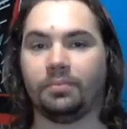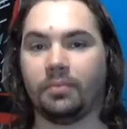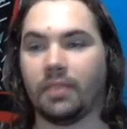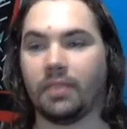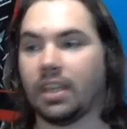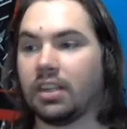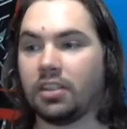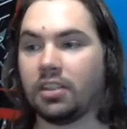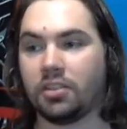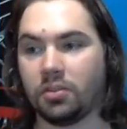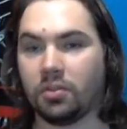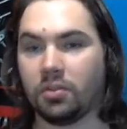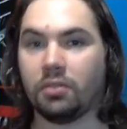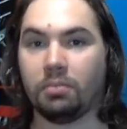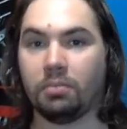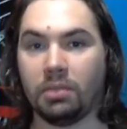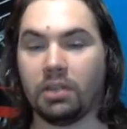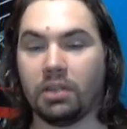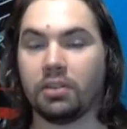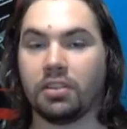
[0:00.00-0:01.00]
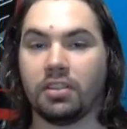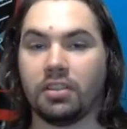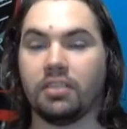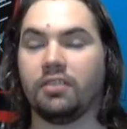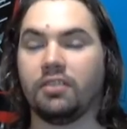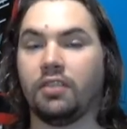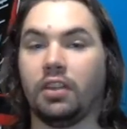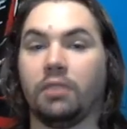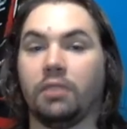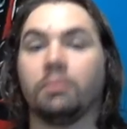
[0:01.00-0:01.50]
That is Jordan Peterson's
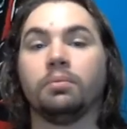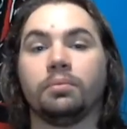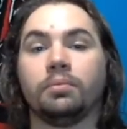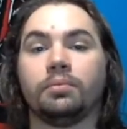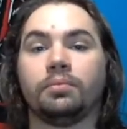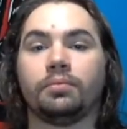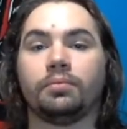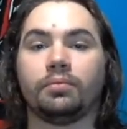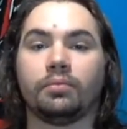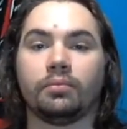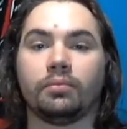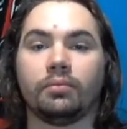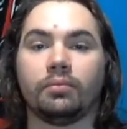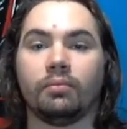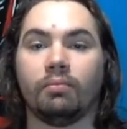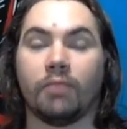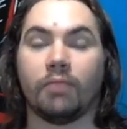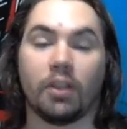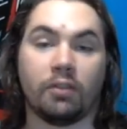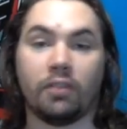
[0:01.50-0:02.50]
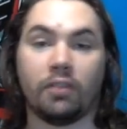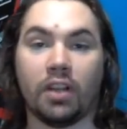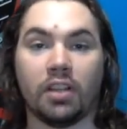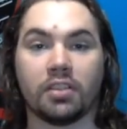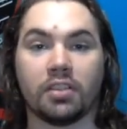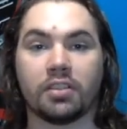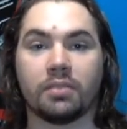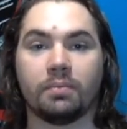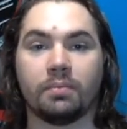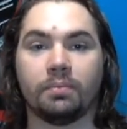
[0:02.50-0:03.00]
view. They're
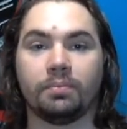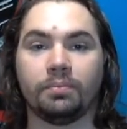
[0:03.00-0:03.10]
false.